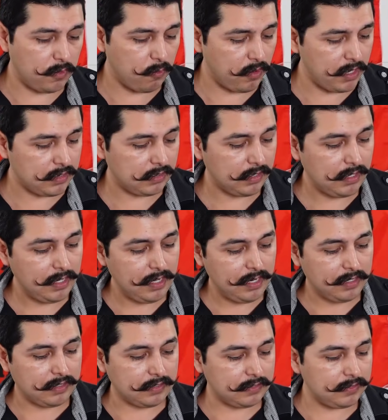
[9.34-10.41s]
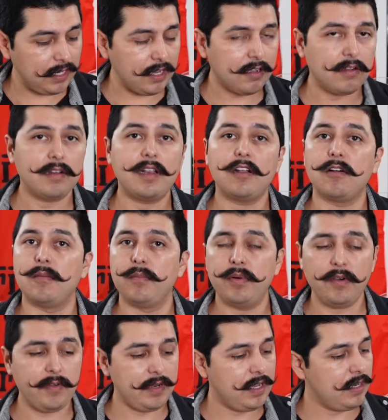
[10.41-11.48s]
we want. The second
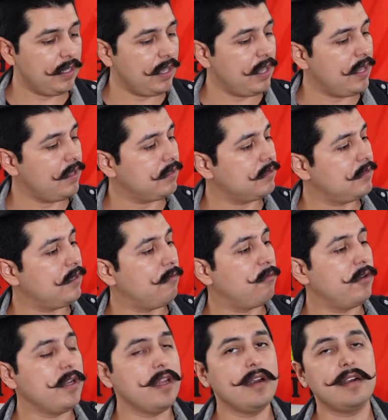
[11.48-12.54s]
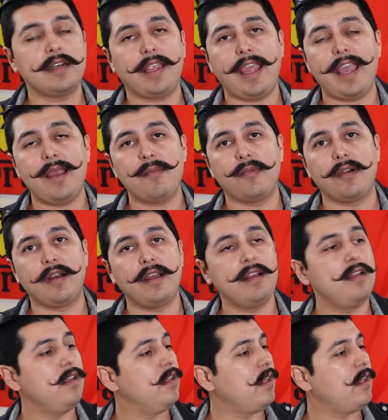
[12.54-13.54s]
component is the rear camera,